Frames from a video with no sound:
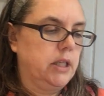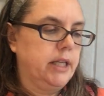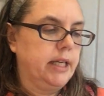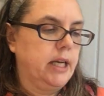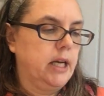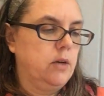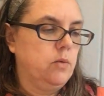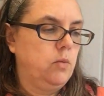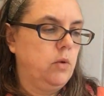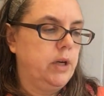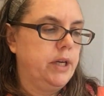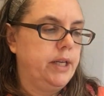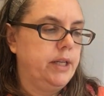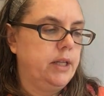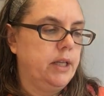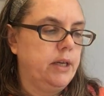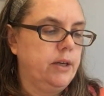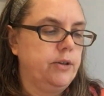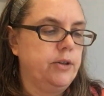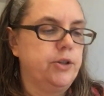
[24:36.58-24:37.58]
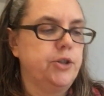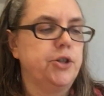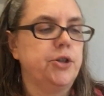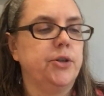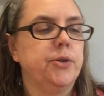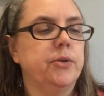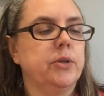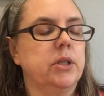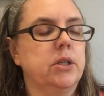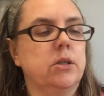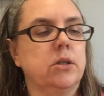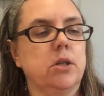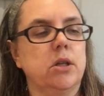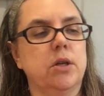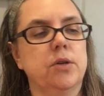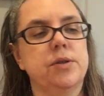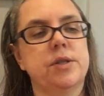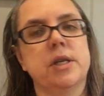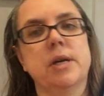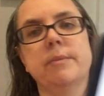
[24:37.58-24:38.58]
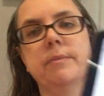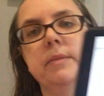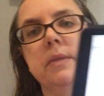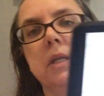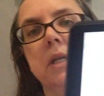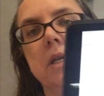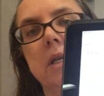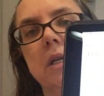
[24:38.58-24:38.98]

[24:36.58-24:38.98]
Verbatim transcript: to click on one in there to show you a little close up.